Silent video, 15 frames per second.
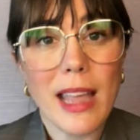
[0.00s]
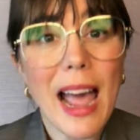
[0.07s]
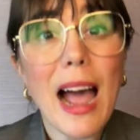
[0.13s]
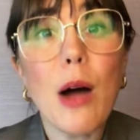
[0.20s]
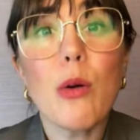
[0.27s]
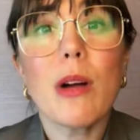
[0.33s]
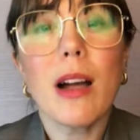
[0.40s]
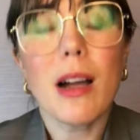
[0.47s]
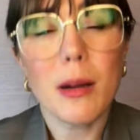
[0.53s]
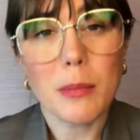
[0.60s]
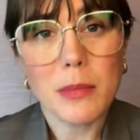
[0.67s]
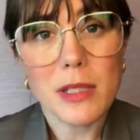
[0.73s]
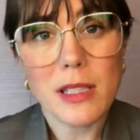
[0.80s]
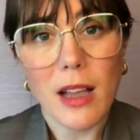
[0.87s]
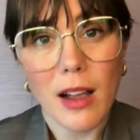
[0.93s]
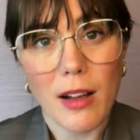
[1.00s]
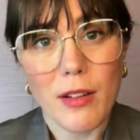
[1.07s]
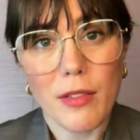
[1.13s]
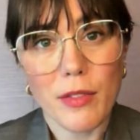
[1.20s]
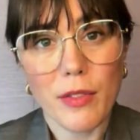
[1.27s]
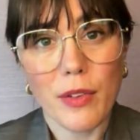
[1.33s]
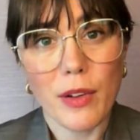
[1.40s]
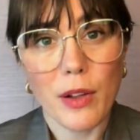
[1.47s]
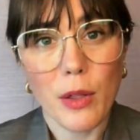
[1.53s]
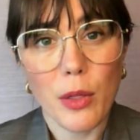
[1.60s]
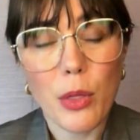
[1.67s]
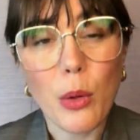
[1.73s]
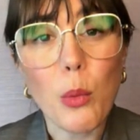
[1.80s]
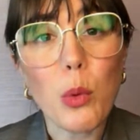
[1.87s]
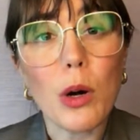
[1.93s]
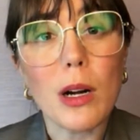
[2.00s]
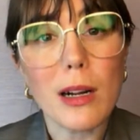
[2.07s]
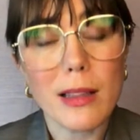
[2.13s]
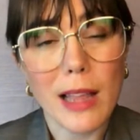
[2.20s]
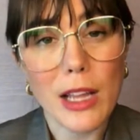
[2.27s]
outcomes of the work